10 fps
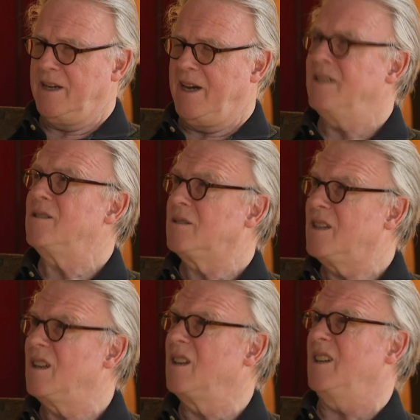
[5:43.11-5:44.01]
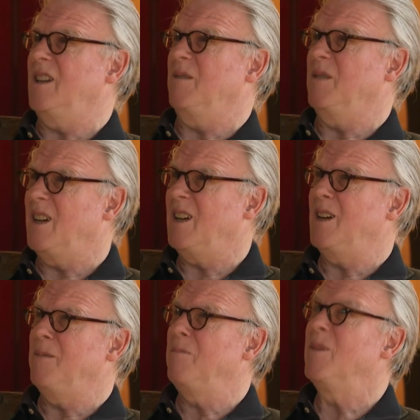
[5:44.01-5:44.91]
And still,
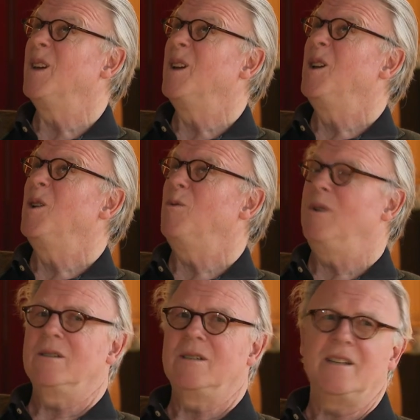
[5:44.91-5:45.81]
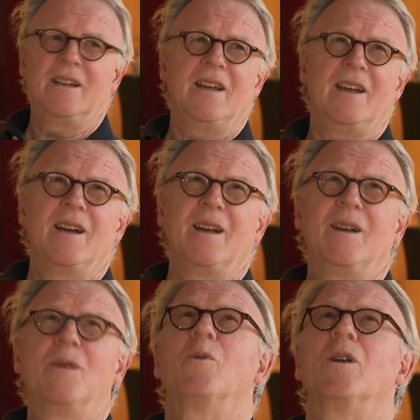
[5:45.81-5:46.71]
we're sitting here
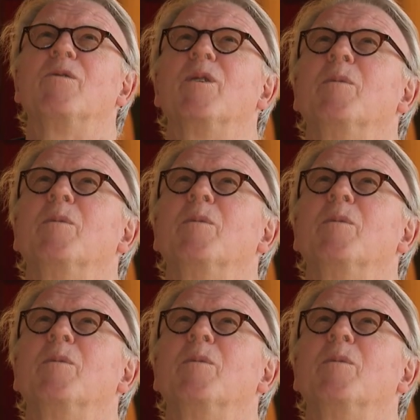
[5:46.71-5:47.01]
in one of the